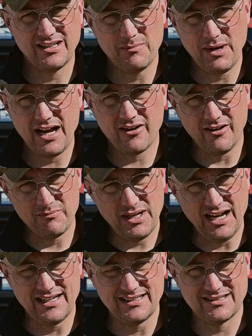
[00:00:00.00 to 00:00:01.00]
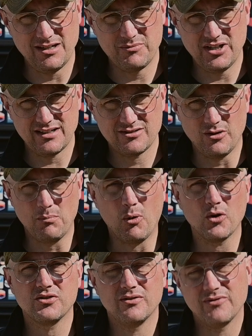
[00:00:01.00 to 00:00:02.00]
in the background behind a subject. So a
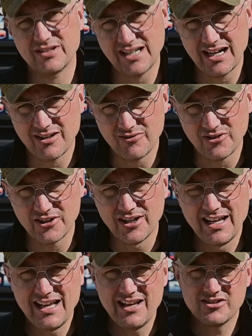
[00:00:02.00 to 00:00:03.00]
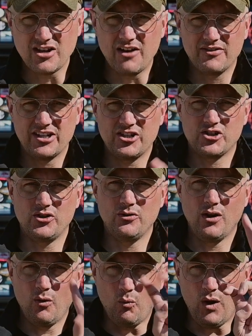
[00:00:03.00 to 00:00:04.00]
portrait photographer is often going to shoot
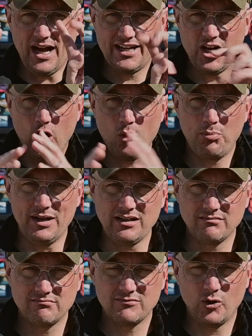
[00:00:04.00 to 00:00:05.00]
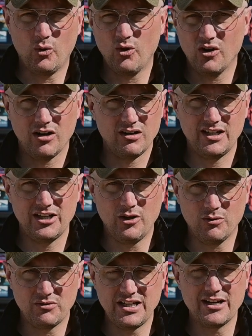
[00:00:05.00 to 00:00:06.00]
wide open or
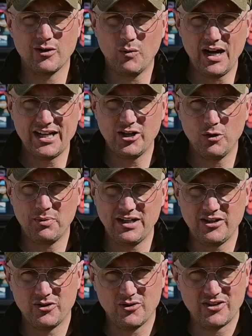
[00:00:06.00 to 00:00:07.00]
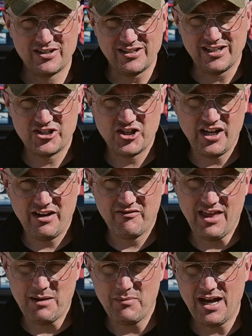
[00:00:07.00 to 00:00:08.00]
near wide open in order to achieve
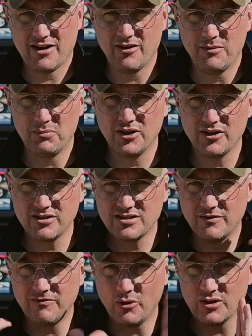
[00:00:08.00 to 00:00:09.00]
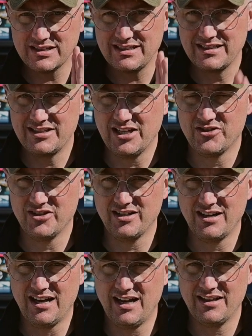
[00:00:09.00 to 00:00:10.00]
that background blur to focus the
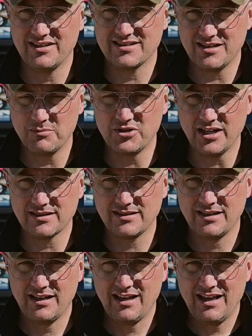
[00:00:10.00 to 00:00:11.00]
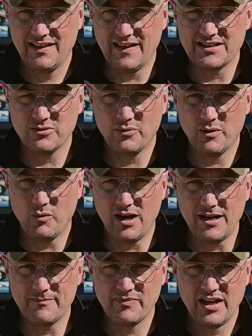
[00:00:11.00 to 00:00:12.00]
attention on the subject. That's what we
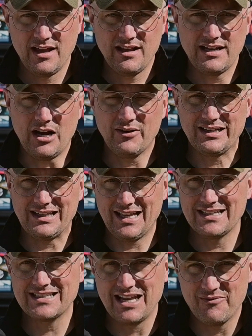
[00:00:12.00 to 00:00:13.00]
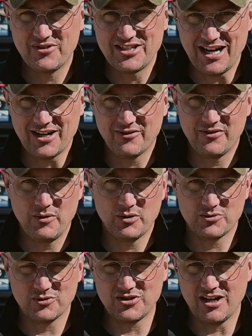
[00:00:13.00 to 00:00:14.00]
want. Now in landscape photography,
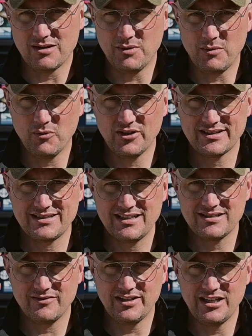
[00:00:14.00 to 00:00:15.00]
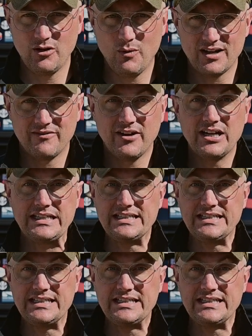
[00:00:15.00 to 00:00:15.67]
which we'll talk about more extensively, you want a very